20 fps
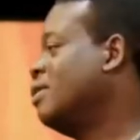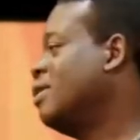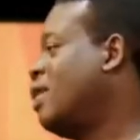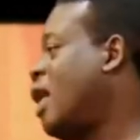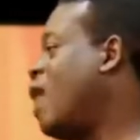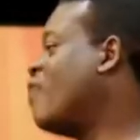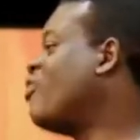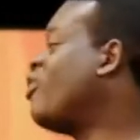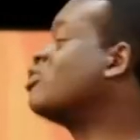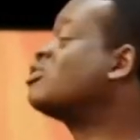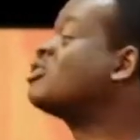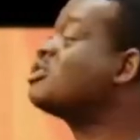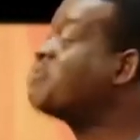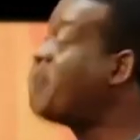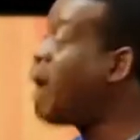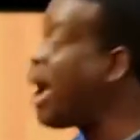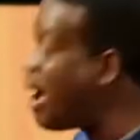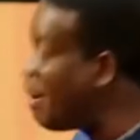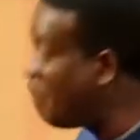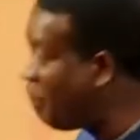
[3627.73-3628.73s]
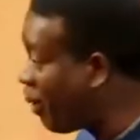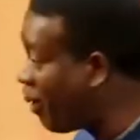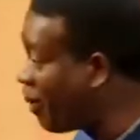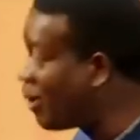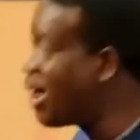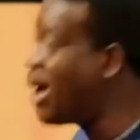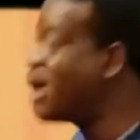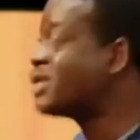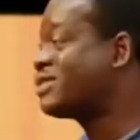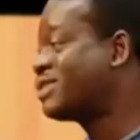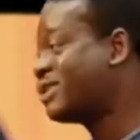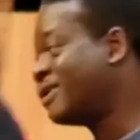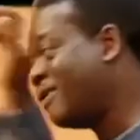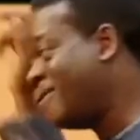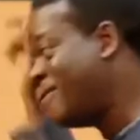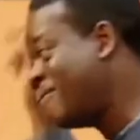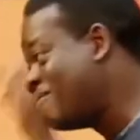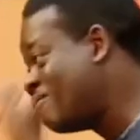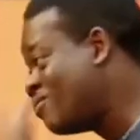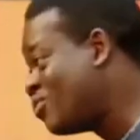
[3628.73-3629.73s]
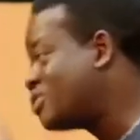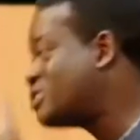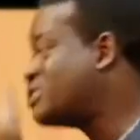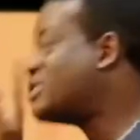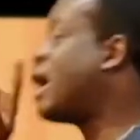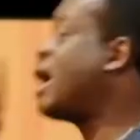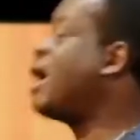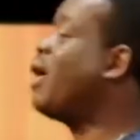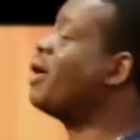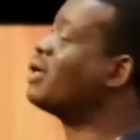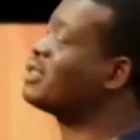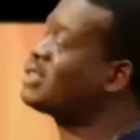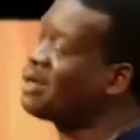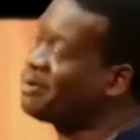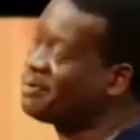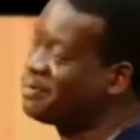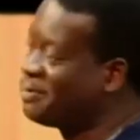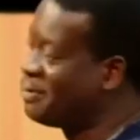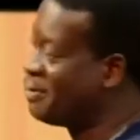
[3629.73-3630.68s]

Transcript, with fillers: Alphonsus, buy a ball. Let's Try ourselves.